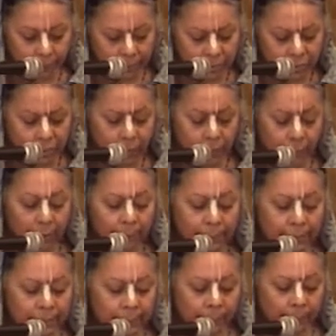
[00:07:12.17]
Srila
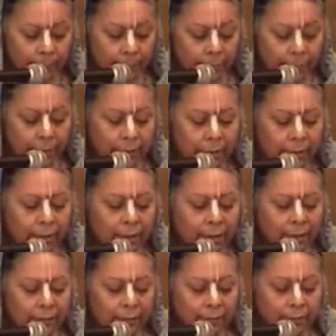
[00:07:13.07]
Prabhupada's purport,
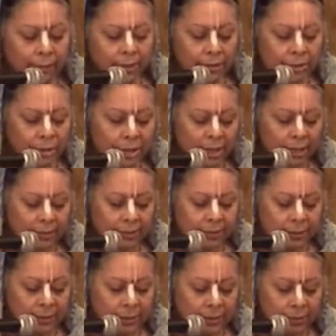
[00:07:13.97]
the
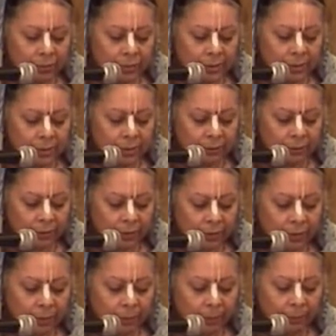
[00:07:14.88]
Rakshasi was
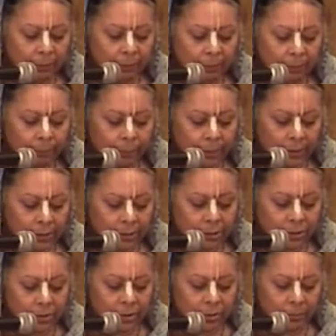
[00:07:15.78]
severely
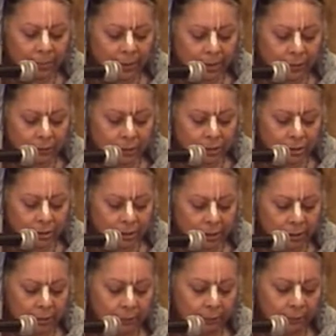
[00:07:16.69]
punished by
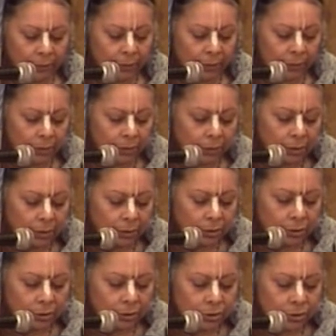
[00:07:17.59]
Krishna.
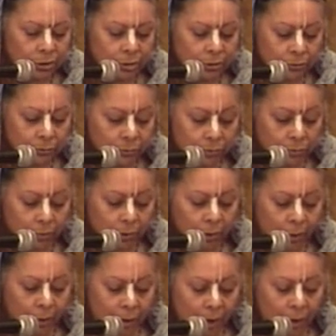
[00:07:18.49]
She threw
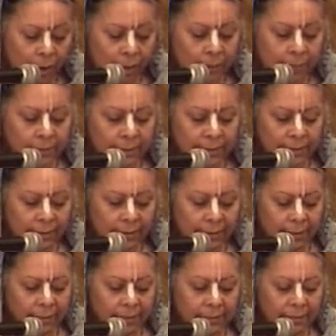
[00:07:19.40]
her arms and
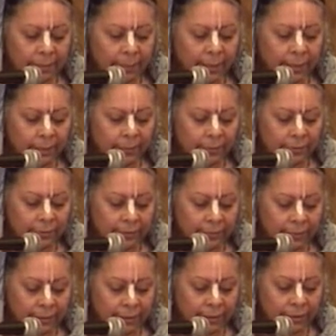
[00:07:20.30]
legs about,
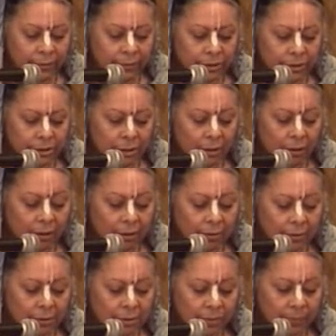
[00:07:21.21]
and Krishna
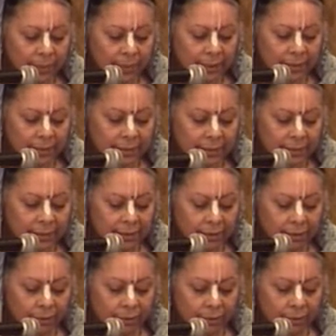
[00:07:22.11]
also began to kick
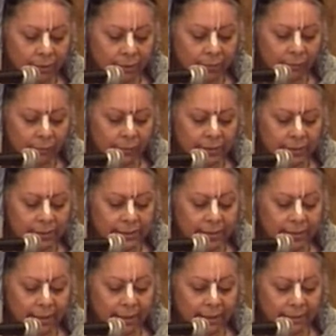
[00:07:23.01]
her with his
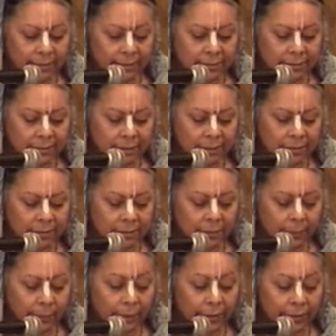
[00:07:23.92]
legs to
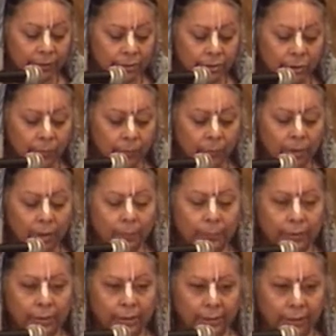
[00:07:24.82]
punish her
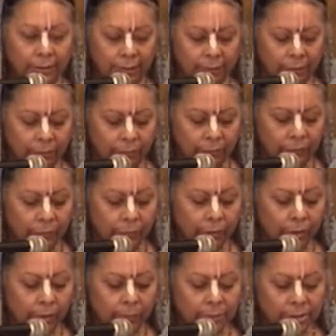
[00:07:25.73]
properly for
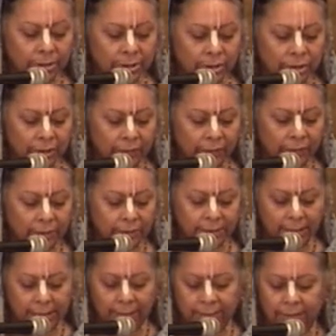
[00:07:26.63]
her mischievous
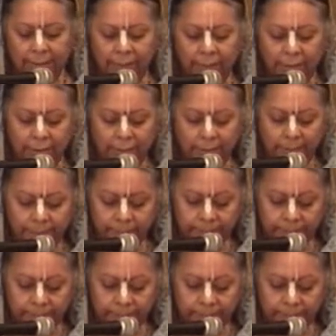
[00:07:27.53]
activity.